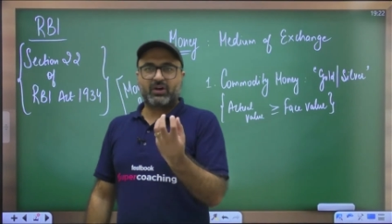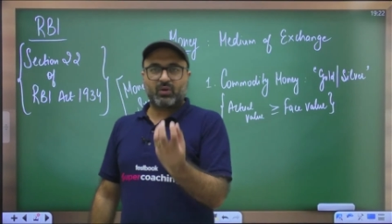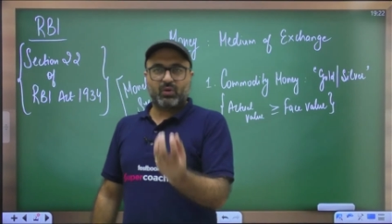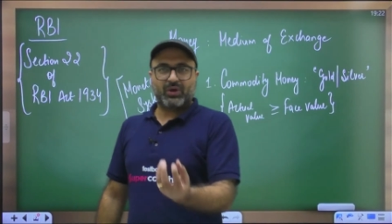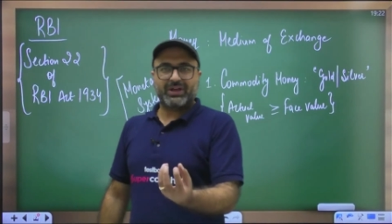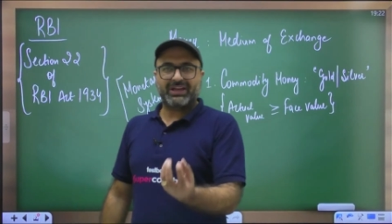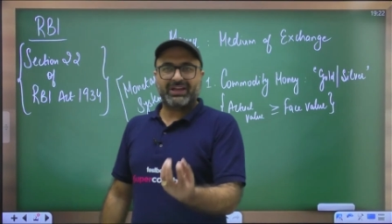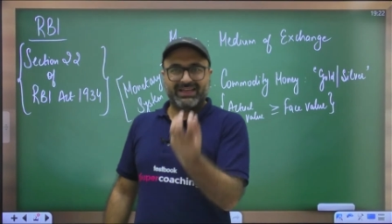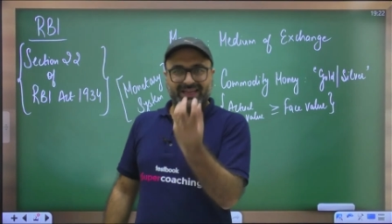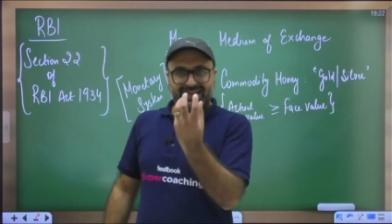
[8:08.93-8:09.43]

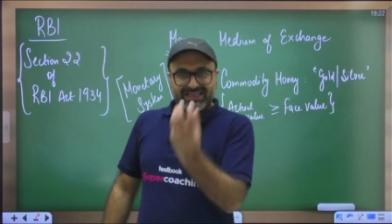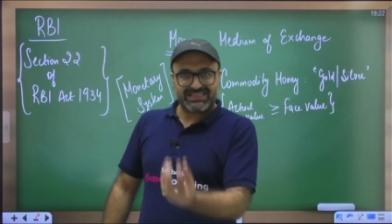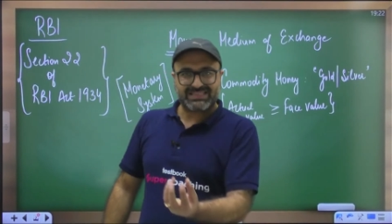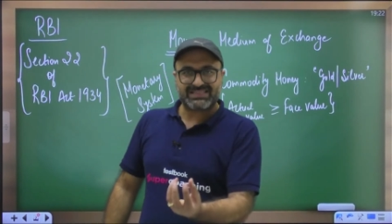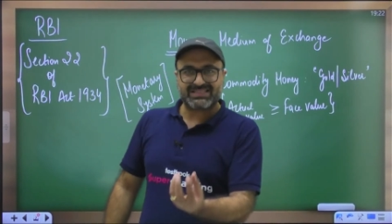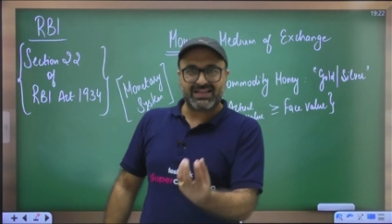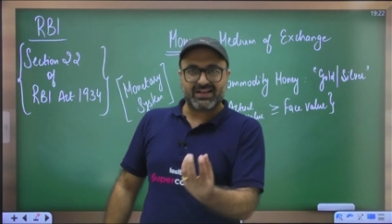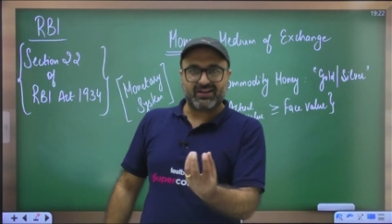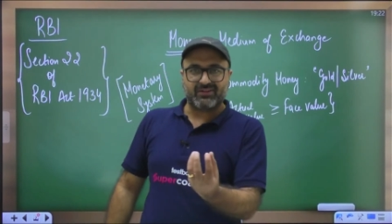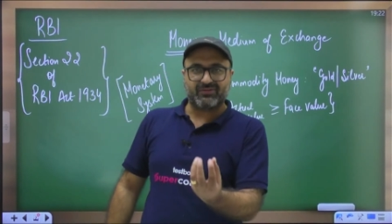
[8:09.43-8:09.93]
itself
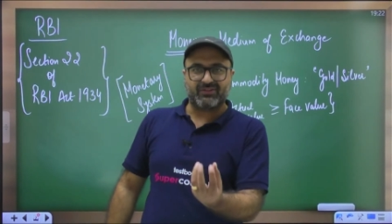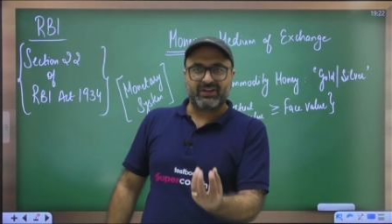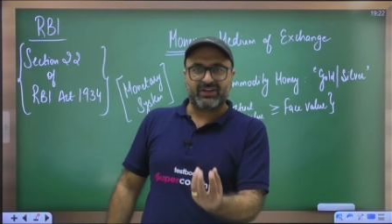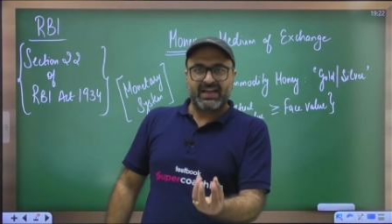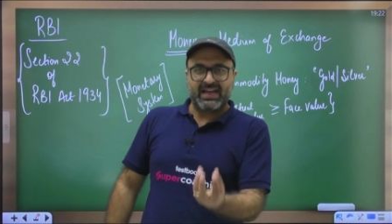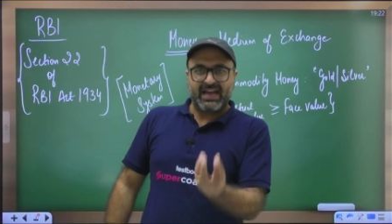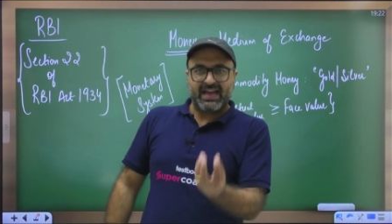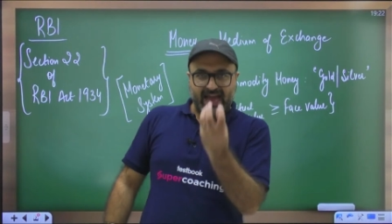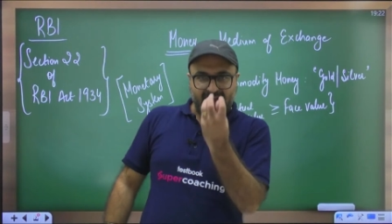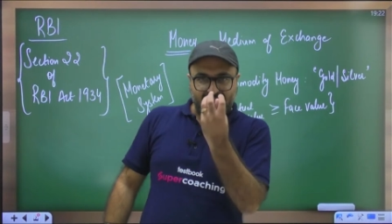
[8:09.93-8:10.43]

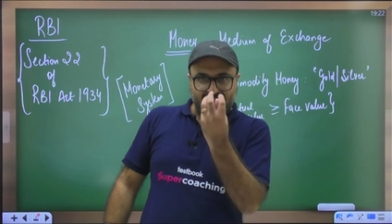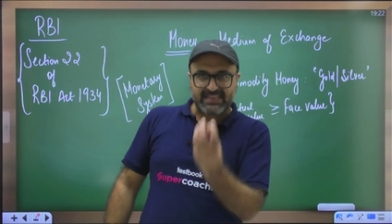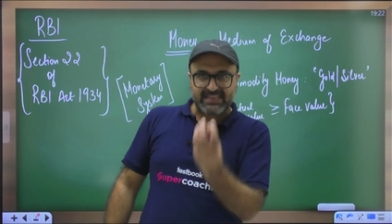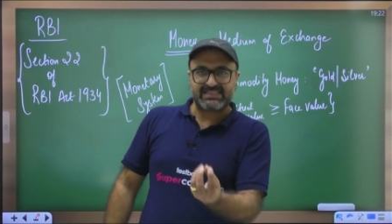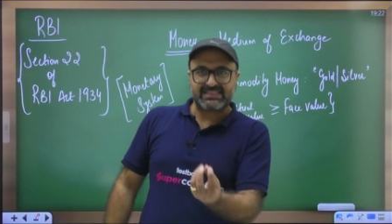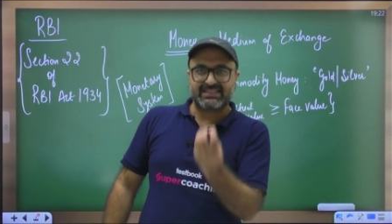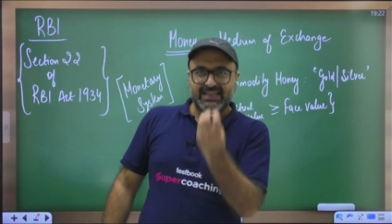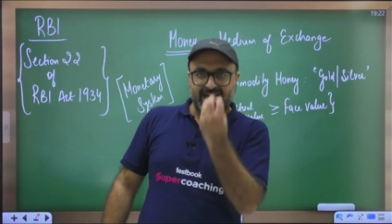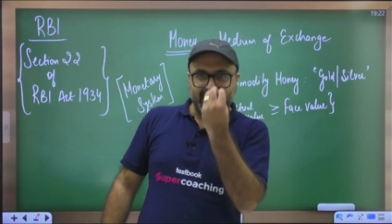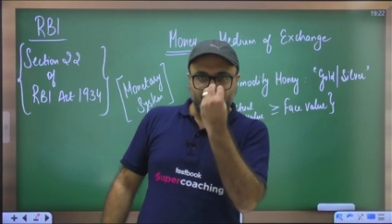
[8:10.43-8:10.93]
has that
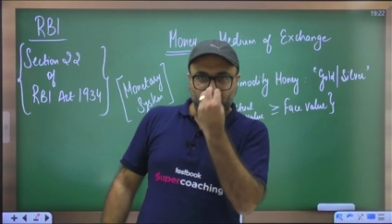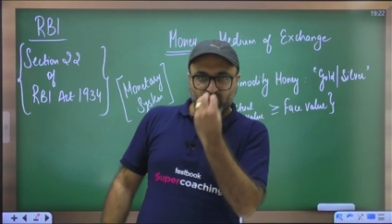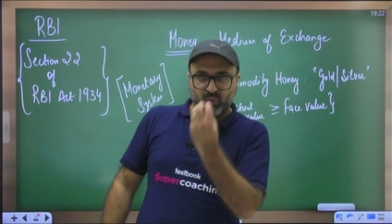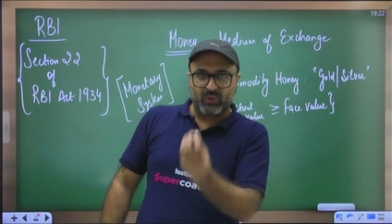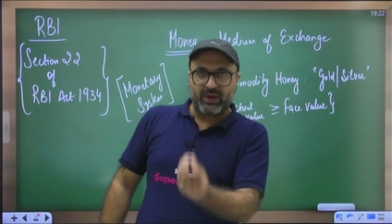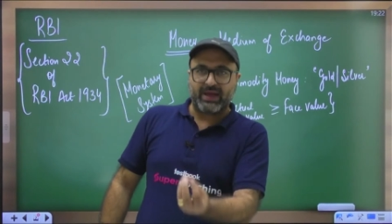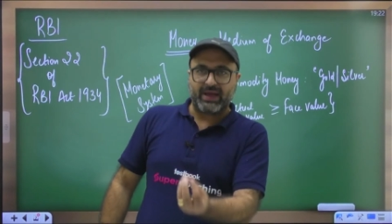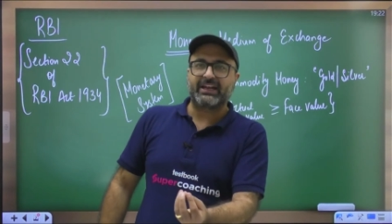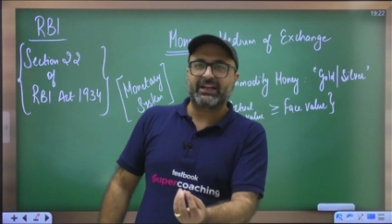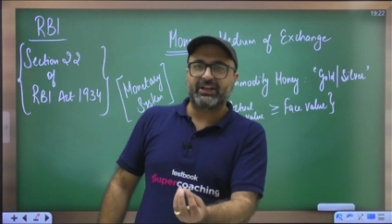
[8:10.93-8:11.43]

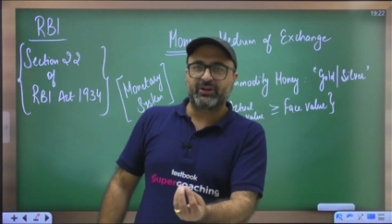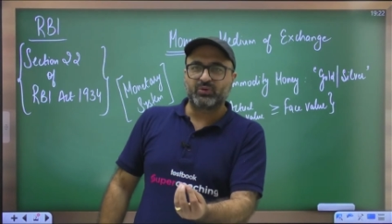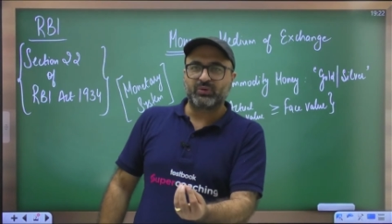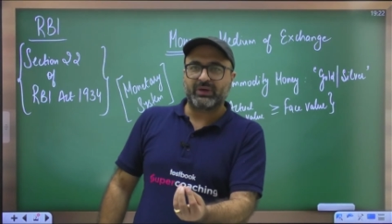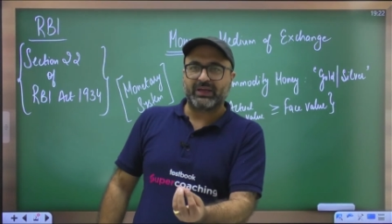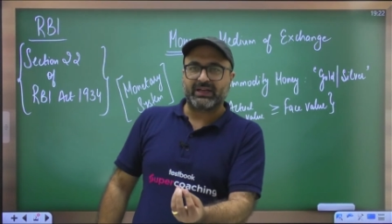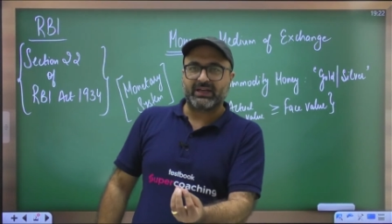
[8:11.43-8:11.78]
value in it,